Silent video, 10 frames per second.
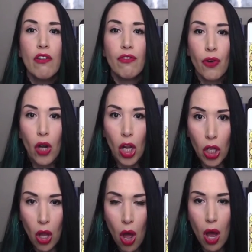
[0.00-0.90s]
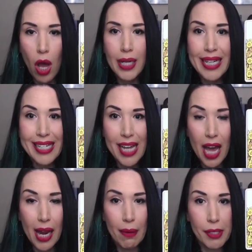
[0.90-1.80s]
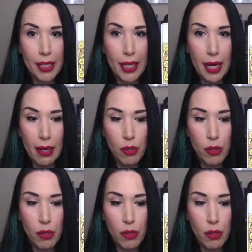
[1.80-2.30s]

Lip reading: for a long time to come.